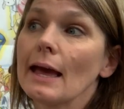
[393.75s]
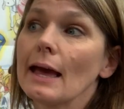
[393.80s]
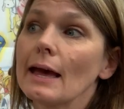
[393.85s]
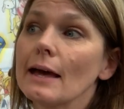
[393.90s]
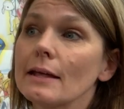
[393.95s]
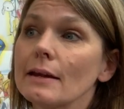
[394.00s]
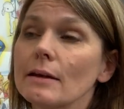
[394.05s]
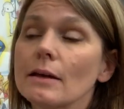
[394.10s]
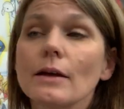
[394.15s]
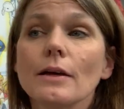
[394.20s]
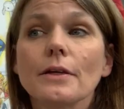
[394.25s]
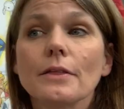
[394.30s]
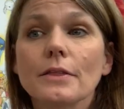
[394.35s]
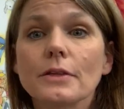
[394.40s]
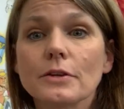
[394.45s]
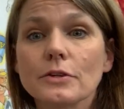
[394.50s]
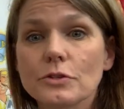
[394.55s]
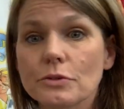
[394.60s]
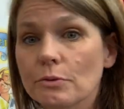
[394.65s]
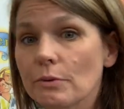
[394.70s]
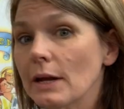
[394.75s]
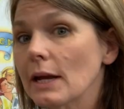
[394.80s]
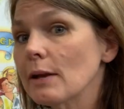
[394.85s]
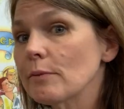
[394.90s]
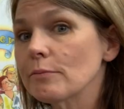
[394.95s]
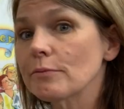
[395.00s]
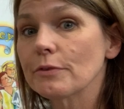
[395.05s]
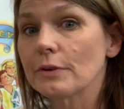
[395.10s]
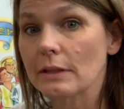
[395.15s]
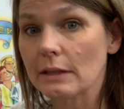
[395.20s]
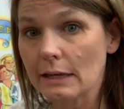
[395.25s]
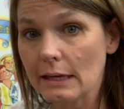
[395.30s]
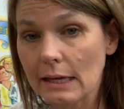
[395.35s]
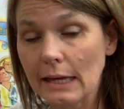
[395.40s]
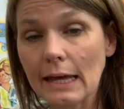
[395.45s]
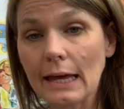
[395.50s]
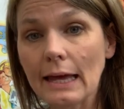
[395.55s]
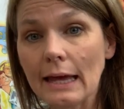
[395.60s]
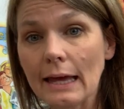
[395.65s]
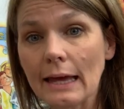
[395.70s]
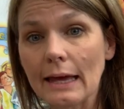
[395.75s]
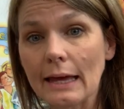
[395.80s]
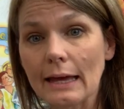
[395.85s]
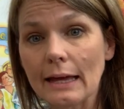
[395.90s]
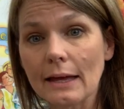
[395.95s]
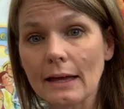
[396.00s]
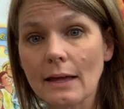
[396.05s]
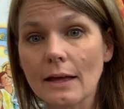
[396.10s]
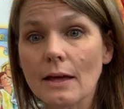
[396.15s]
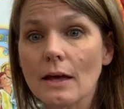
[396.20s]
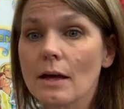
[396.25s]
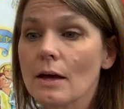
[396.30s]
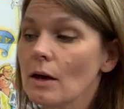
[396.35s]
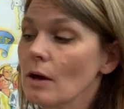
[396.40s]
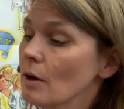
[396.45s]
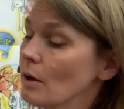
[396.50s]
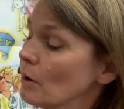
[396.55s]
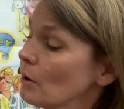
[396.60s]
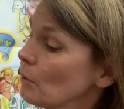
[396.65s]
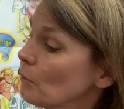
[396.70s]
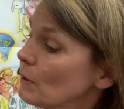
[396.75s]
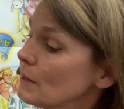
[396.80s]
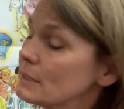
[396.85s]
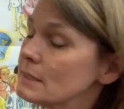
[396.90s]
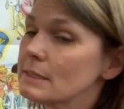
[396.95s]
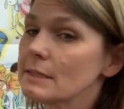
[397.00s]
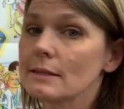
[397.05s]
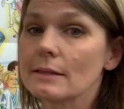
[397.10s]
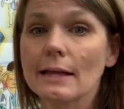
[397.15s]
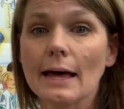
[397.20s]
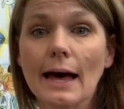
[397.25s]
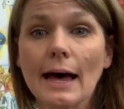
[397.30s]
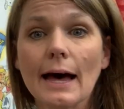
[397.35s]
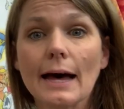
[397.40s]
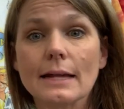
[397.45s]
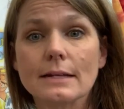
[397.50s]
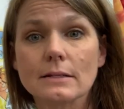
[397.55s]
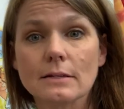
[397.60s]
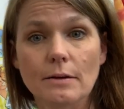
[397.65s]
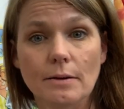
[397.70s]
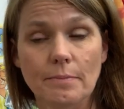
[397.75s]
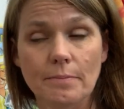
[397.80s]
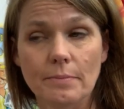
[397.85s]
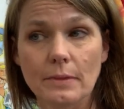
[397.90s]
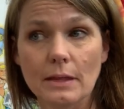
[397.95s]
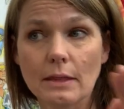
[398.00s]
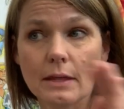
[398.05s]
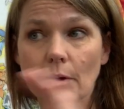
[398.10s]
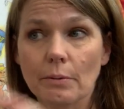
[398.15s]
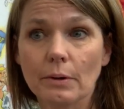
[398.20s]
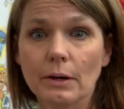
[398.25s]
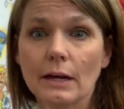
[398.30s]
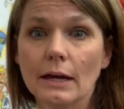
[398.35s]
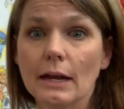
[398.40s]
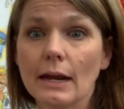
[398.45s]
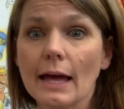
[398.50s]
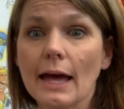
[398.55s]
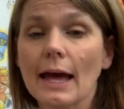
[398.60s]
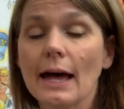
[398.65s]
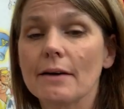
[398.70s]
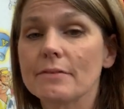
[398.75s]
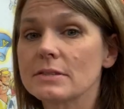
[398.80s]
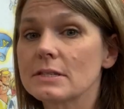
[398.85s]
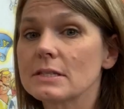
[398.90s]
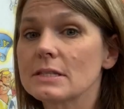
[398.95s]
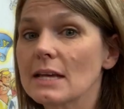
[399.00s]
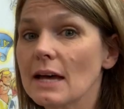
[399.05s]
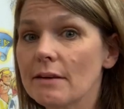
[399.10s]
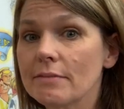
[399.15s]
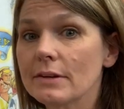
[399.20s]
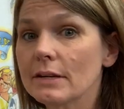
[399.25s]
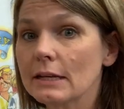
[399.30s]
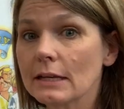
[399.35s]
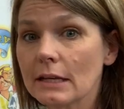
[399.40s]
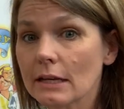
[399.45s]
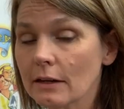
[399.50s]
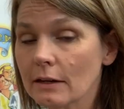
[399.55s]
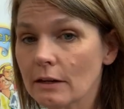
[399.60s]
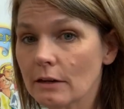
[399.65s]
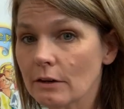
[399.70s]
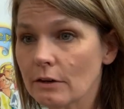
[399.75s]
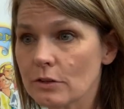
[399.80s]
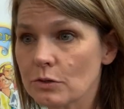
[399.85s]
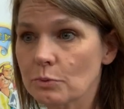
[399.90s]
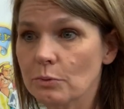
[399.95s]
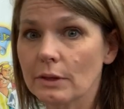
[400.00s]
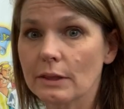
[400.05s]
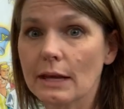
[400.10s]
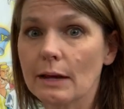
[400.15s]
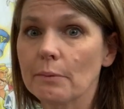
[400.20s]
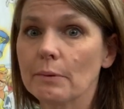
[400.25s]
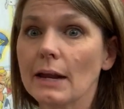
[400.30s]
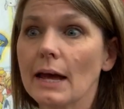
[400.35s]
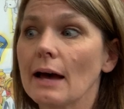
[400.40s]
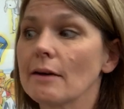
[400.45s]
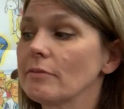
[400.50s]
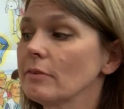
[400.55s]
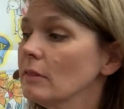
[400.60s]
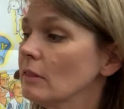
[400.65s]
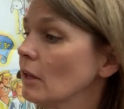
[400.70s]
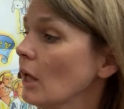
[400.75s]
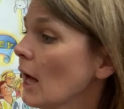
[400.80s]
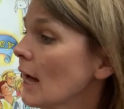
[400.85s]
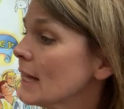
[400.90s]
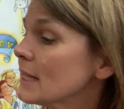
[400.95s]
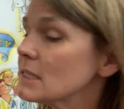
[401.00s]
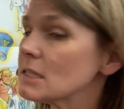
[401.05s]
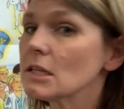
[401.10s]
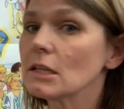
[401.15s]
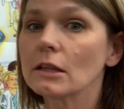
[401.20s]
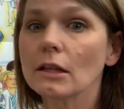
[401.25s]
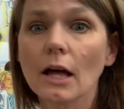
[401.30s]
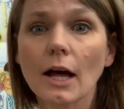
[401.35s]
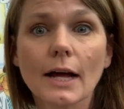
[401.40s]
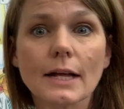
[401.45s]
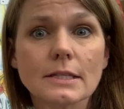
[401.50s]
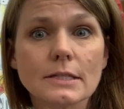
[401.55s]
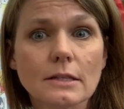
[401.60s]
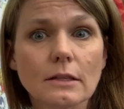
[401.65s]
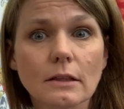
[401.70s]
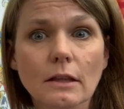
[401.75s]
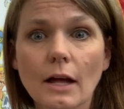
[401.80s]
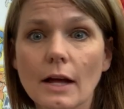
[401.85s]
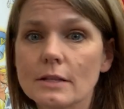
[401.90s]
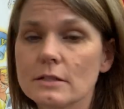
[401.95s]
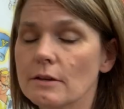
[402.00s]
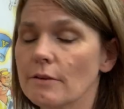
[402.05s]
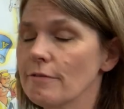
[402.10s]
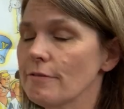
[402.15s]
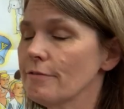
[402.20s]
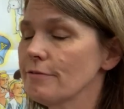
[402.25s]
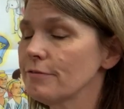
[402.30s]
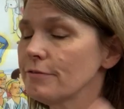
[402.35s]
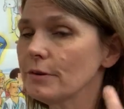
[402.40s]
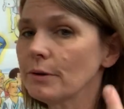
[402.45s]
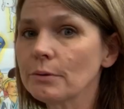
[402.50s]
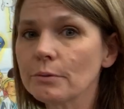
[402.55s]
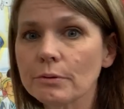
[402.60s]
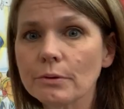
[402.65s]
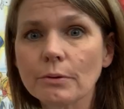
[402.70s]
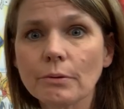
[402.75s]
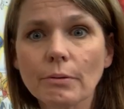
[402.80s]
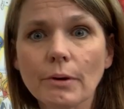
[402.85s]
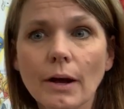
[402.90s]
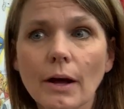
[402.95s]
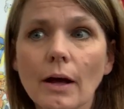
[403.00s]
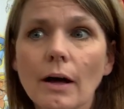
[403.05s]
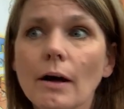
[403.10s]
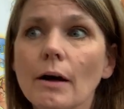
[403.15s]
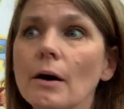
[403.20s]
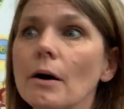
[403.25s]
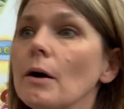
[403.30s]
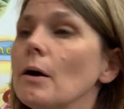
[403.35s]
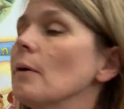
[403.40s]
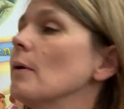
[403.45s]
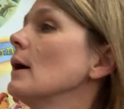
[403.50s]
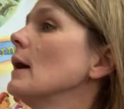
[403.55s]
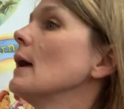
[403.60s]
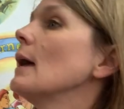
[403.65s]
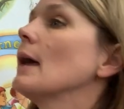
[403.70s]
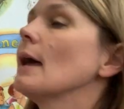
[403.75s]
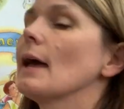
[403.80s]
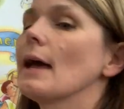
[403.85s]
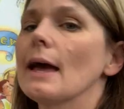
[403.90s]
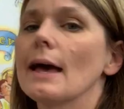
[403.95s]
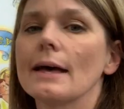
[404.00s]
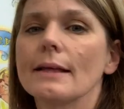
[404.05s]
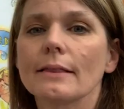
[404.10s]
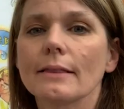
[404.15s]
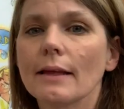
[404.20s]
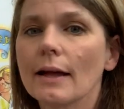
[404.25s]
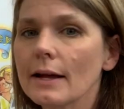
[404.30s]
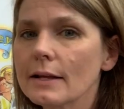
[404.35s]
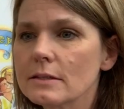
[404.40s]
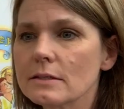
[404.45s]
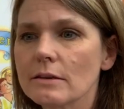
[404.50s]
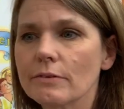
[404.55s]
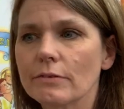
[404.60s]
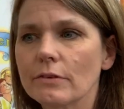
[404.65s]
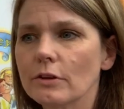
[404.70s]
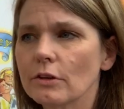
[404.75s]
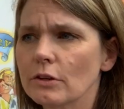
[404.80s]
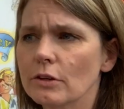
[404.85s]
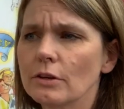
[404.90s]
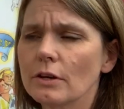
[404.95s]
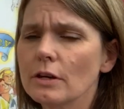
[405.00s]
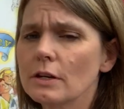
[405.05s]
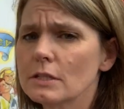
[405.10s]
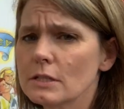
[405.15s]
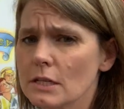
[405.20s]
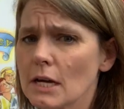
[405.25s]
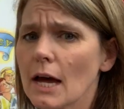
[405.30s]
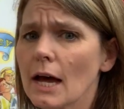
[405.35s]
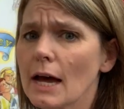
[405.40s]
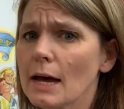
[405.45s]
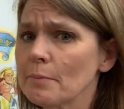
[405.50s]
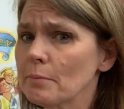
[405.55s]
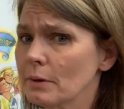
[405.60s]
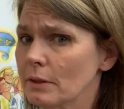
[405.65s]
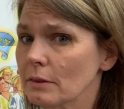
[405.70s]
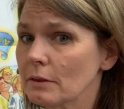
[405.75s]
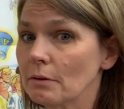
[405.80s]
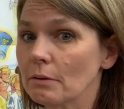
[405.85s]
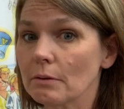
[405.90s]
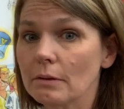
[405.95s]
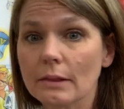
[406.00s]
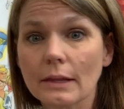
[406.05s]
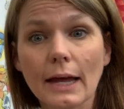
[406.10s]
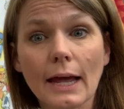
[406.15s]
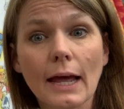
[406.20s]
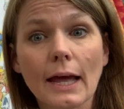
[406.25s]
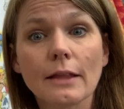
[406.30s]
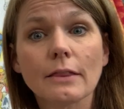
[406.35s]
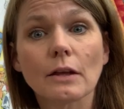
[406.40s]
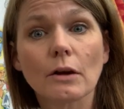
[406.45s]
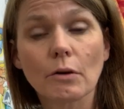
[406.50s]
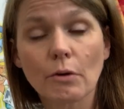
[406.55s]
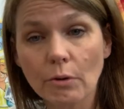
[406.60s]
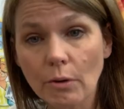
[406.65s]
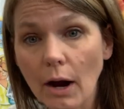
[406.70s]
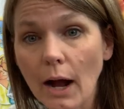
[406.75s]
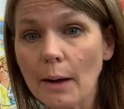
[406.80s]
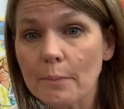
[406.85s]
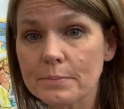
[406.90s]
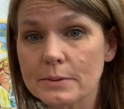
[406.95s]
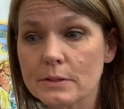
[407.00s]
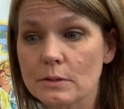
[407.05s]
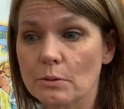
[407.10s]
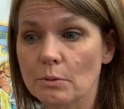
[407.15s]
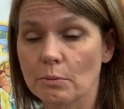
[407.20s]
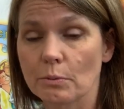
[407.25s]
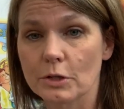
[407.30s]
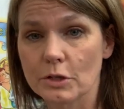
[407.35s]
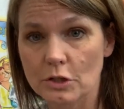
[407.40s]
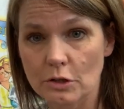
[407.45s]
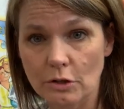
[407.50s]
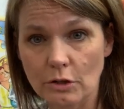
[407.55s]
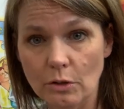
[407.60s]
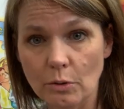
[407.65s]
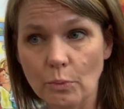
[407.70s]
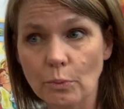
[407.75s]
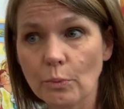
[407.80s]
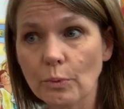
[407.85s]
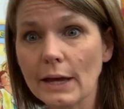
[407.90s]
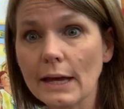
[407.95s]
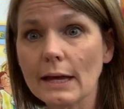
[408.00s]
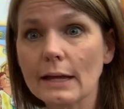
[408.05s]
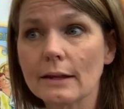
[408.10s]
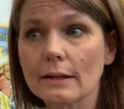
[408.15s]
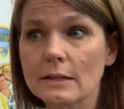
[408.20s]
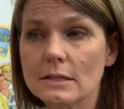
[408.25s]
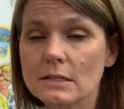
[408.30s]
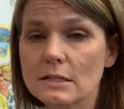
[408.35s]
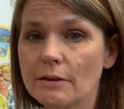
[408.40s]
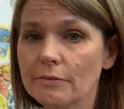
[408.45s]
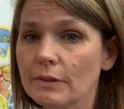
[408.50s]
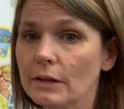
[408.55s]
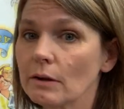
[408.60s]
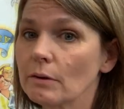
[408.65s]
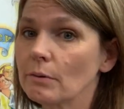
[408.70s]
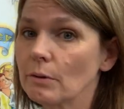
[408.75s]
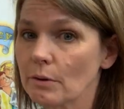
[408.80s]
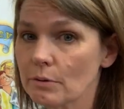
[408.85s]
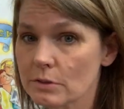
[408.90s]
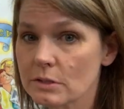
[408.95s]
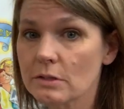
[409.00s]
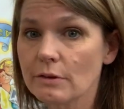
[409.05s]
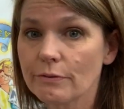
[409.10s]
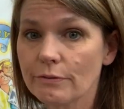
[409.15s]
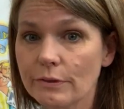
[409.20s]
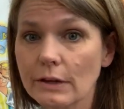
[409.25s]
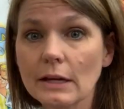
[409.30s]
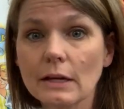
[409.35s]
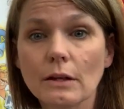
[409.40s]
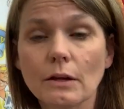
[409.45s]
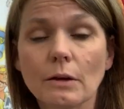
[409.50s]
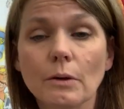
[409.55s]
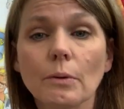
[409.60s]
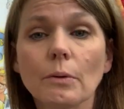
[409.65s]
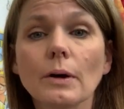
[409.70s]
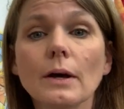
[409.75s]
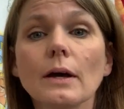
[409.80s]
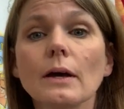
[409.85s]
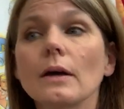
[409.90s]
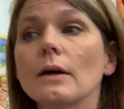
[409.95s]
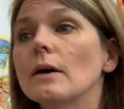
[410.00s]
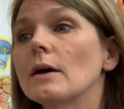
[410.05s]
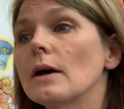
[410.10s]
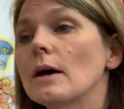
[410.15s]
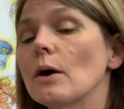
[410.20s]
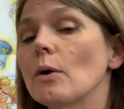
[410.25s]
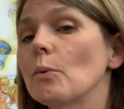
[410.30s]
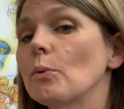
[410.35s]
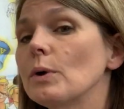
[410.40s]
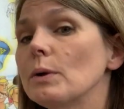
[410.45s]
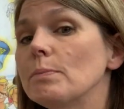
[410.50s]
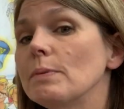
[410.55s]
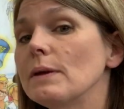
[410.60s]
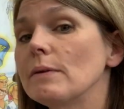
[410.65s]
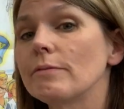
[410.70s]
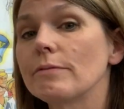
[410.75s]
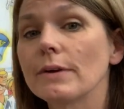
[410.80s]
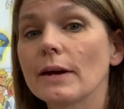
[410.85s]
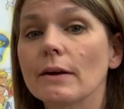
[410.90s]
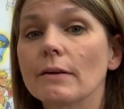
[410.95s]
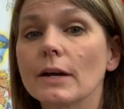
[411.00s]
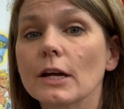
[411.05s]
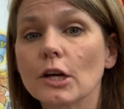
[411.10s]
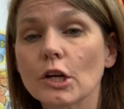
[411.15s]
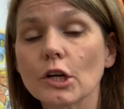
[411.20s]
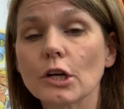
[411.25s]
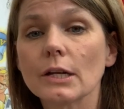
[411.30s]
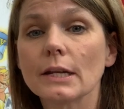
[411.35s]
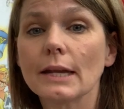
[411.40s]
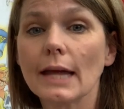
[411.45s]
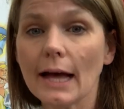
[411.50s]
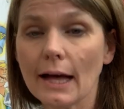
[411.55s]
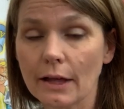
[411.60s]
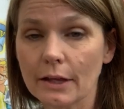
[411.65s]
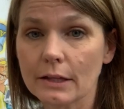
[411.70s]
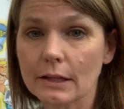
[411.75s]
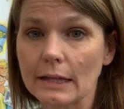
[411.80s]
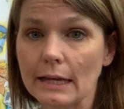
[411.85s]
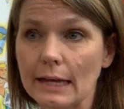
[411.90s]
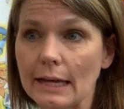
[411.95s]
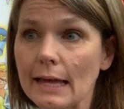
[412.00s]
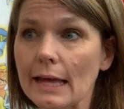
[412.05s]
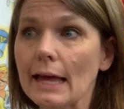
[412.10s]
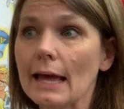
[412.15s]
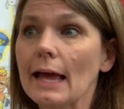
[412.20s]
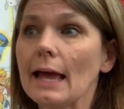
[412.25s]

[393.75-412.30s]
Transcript: And the dream for the king was that they were going to have 7 years where they would have lots and lots and lots of food grow and lots of good time with their land. The crops, which are the wheat and the stuff that grows to feed you, would be very good and healthy.